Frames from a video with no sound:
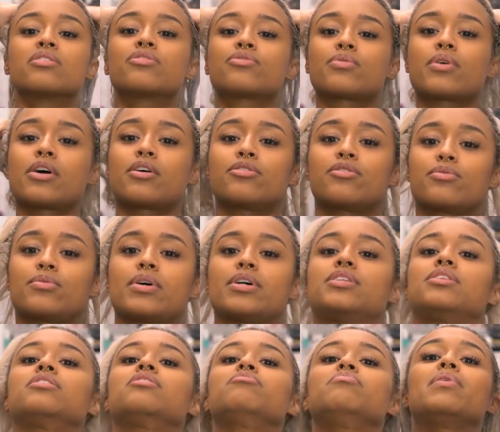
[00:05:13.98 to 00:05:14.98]
throughout the
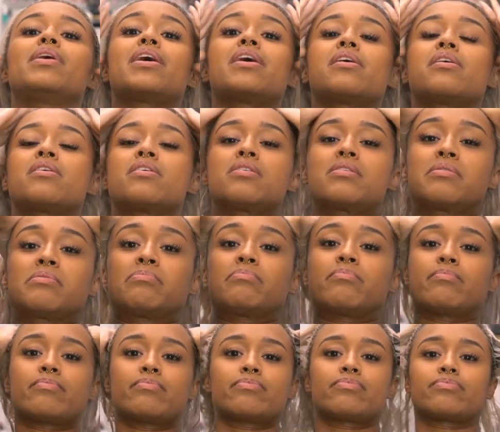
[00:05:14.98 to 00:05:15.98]
rest of my hair
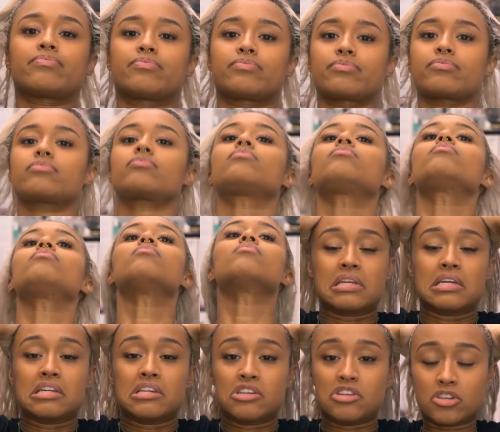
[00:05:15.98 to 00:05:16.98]

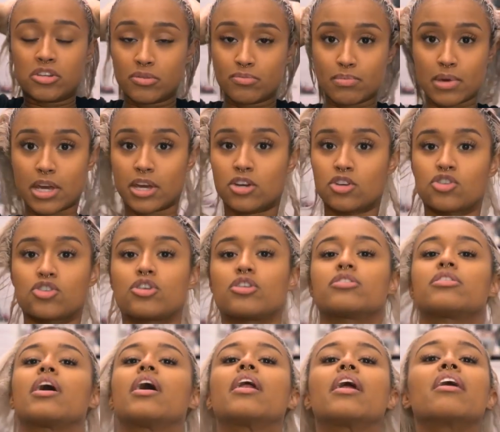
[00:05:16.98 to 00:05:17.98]
and just make sure
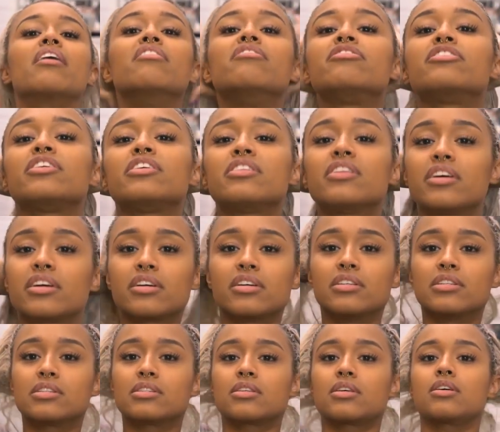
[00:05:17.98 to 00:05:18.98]
that everything
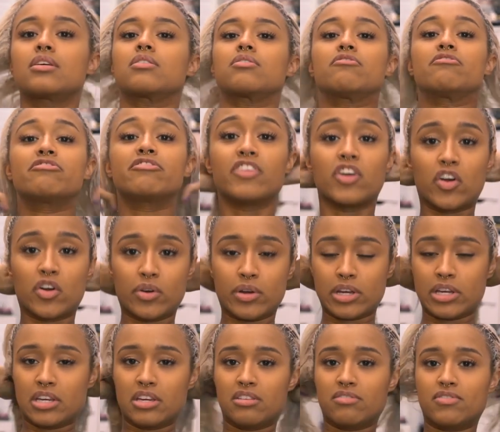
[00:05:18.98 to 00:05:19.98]
is like very
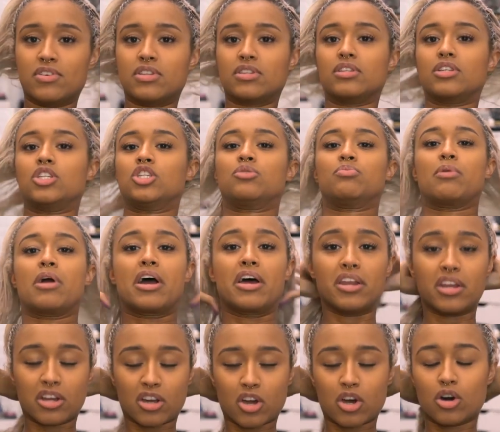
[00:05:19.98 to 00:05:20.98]
evenly spread
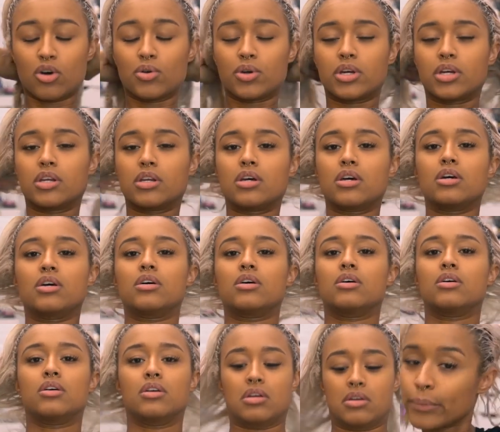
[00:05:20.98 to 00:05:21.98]
and coated.
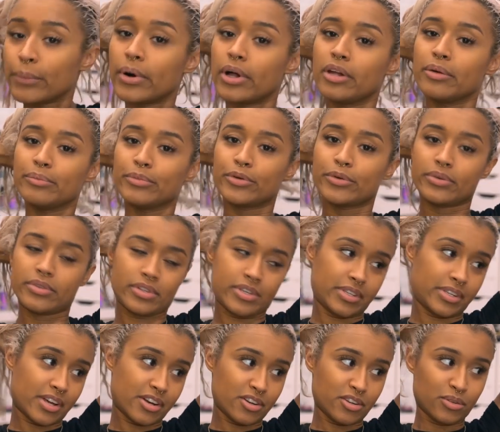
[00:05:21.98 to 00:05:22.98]
While I'm doing
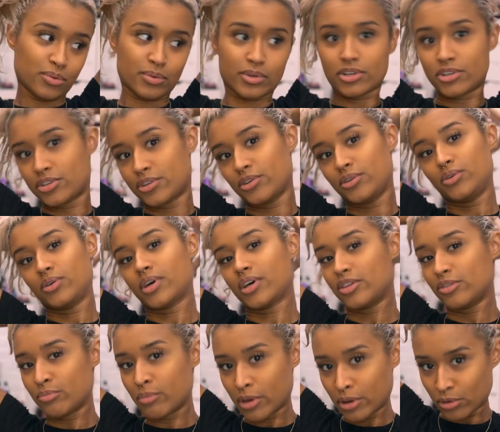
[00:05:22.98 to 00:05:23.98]
this, I just wanna show you
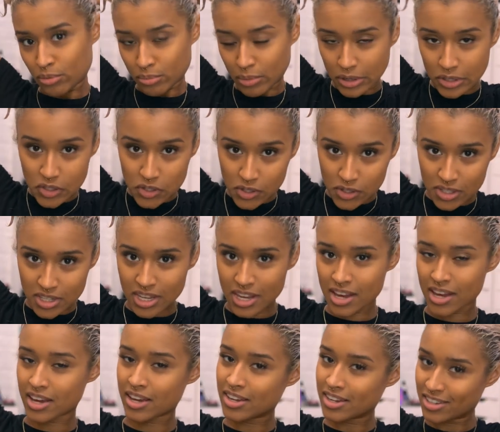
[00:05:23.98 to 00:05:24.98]
guys my new muscles.
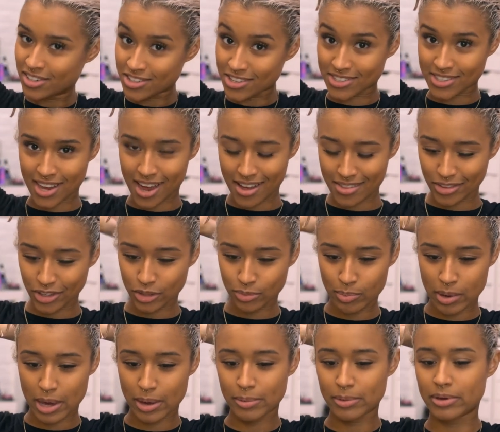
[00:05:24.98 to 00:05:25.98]
Just got these
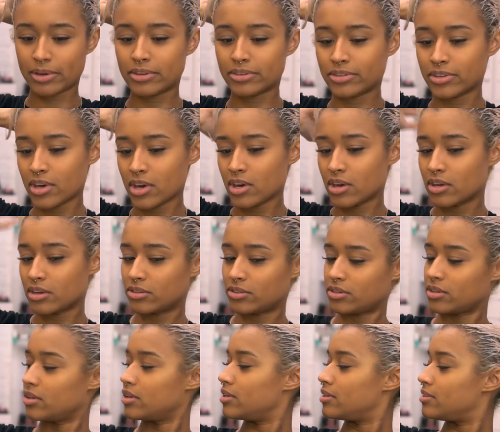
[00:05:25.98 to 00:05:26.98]
babies.
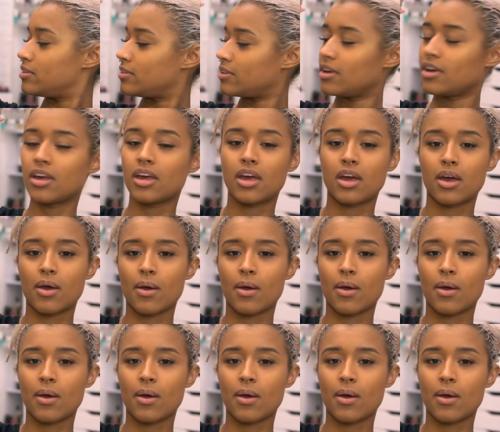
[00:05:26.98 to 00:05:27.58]
So let's see.